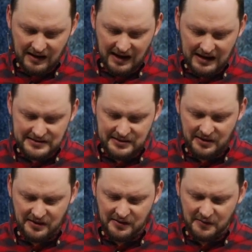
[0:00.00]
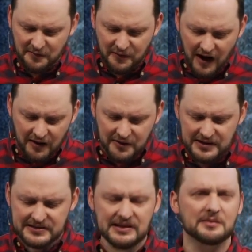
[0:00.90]
As the Father
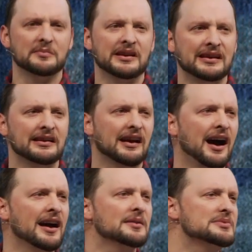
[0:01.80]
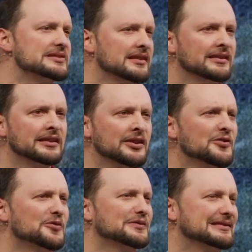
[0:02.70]
has sent me, I am sending
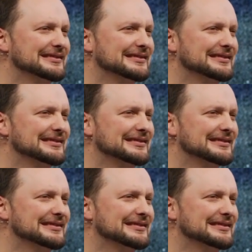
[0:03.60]
you.